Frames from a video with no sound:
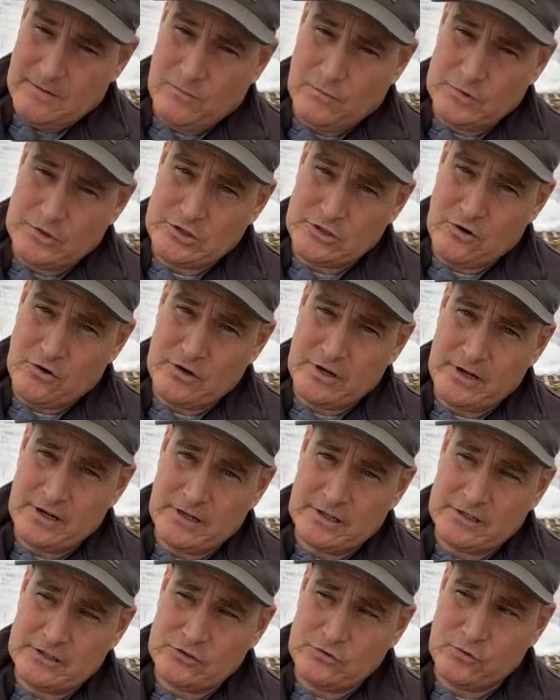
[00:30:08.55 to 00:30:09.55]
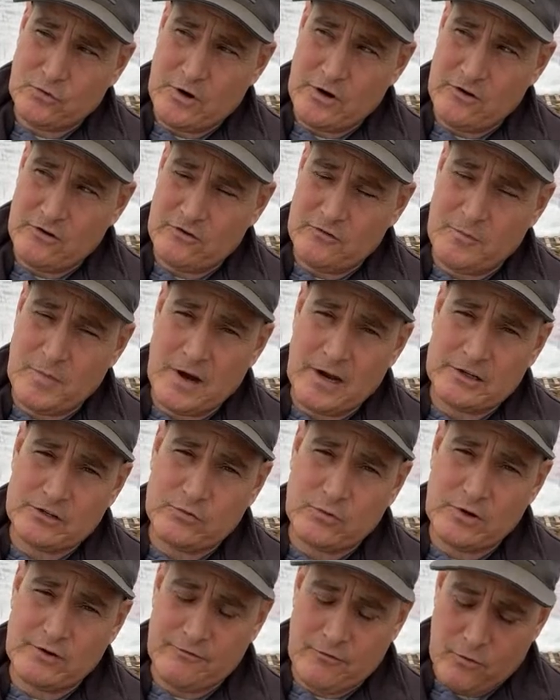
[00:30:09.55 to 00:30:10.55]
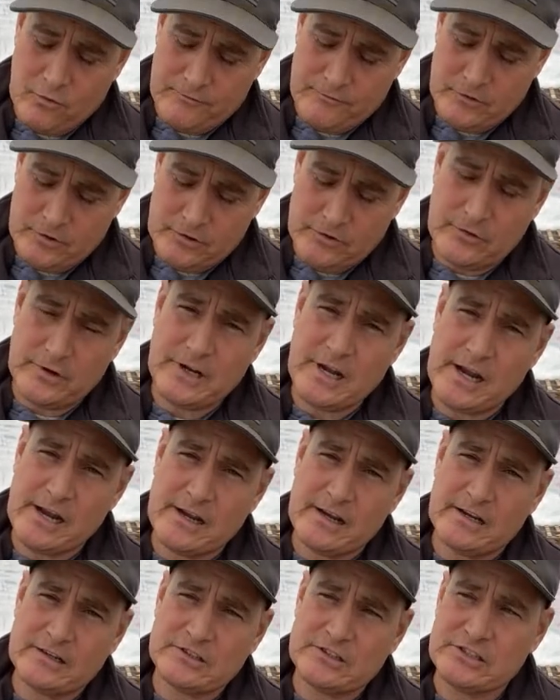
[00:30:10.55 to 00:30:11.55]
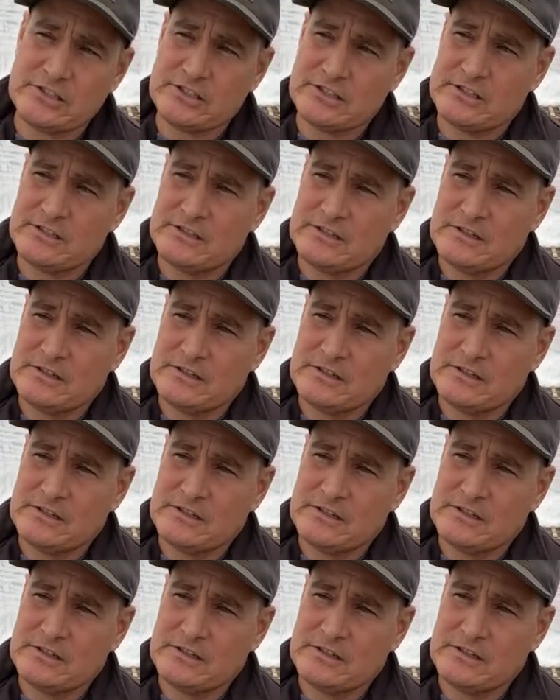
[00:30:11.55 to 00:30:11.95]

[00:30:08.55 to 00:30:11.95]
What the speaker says: We started in a 12 by 24 foot greenhouse,